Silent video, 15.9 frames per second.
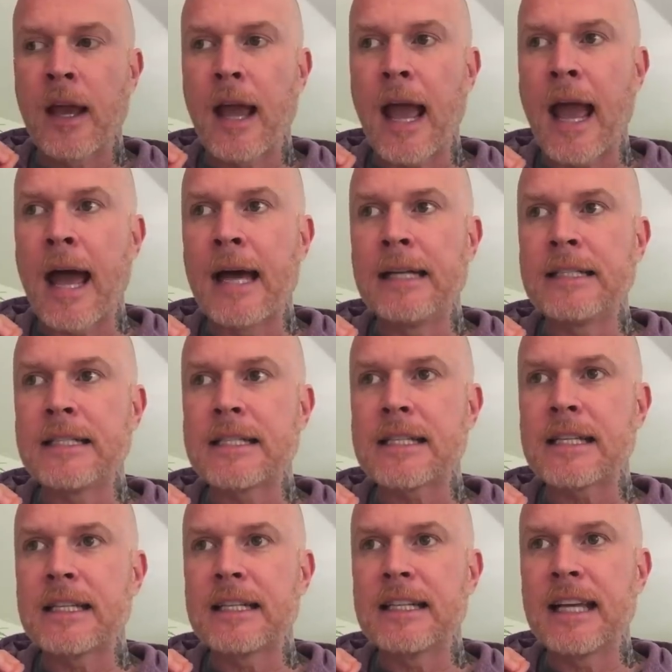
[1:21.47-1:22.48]
And
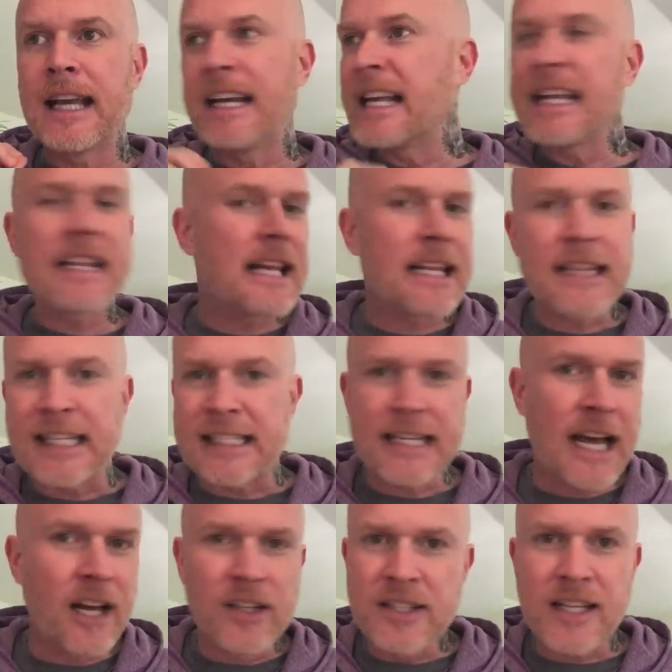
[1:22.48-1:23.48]
anything that
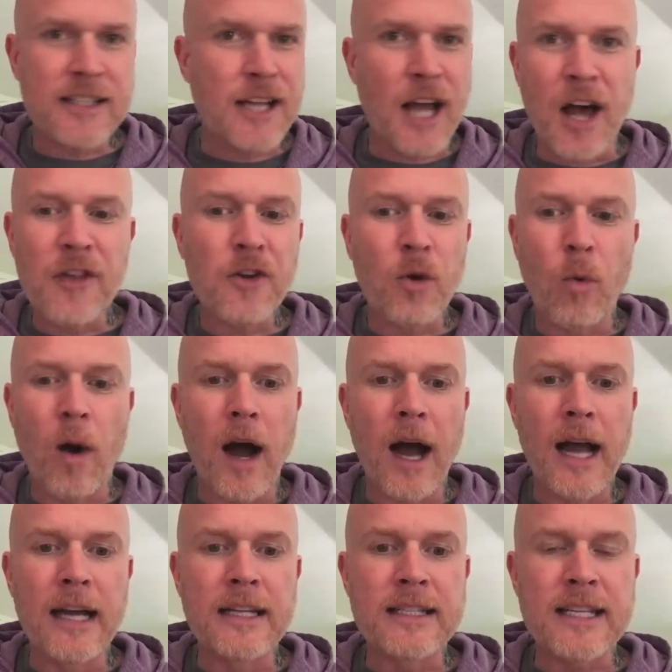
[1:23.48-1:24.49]
tells us
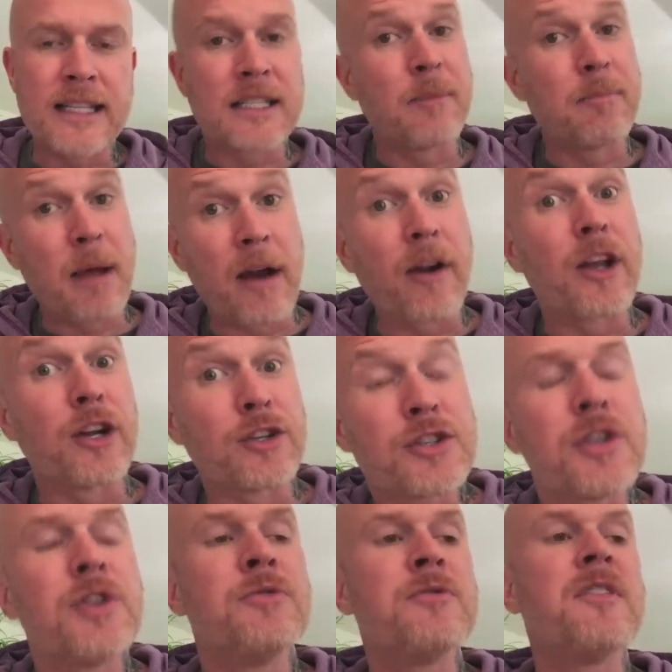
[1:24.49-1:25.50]
otherwise is a barrier
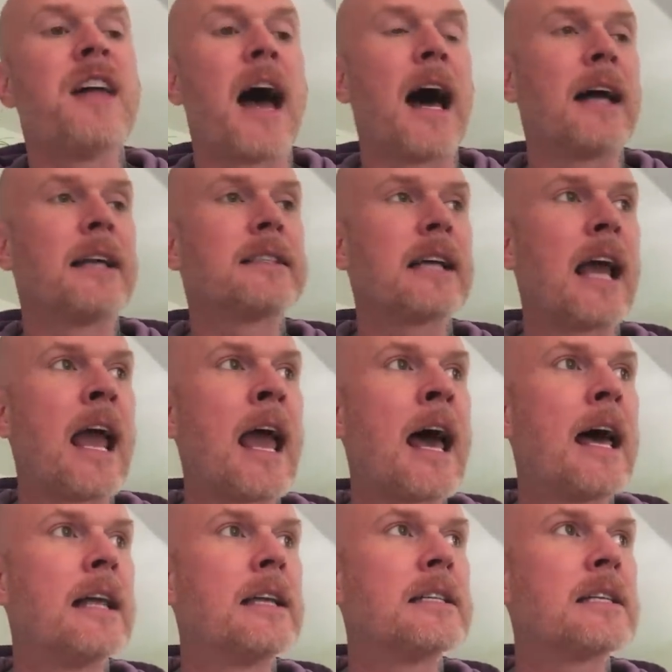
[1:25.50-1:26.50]
to that.
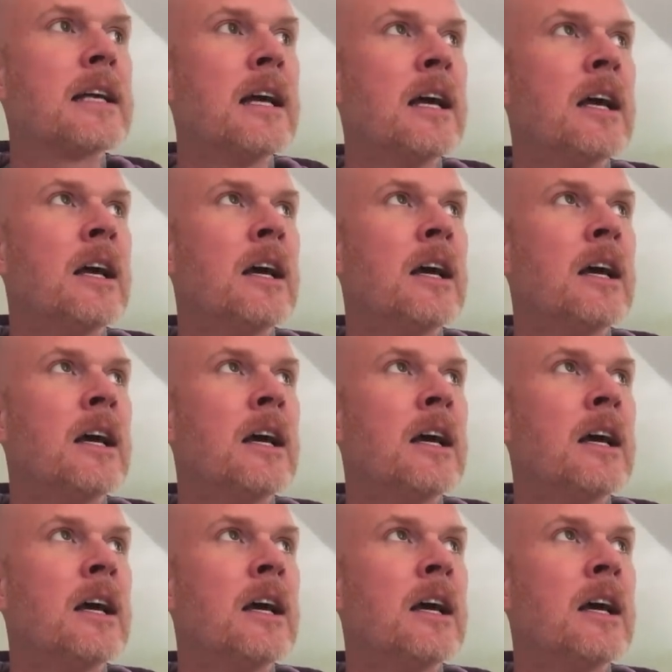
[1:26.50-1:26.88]
And